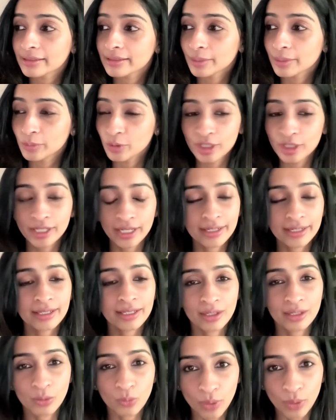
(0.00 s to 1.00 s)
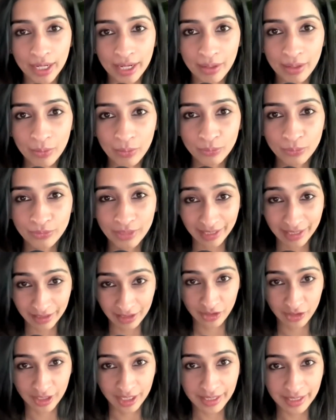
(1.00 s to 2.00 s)
communicating in a way that
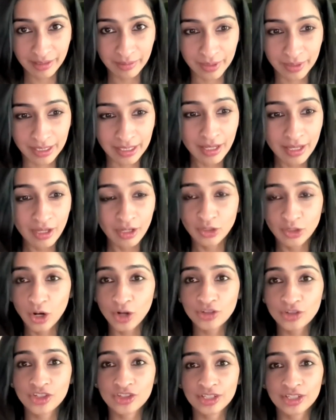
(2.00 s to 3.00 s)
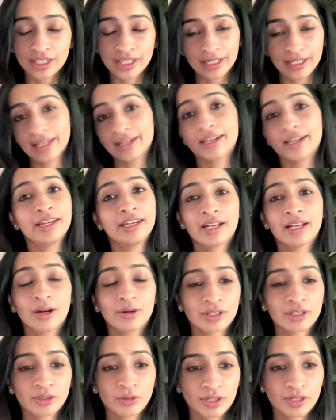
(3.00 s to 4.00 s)
it's relatable, not just sitting and reading
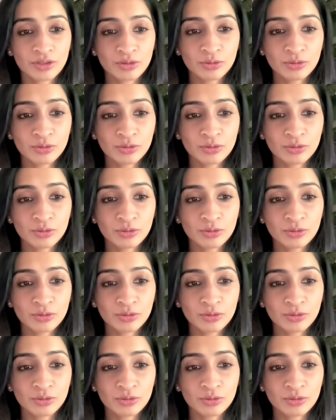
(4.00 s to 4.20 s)
out a yoga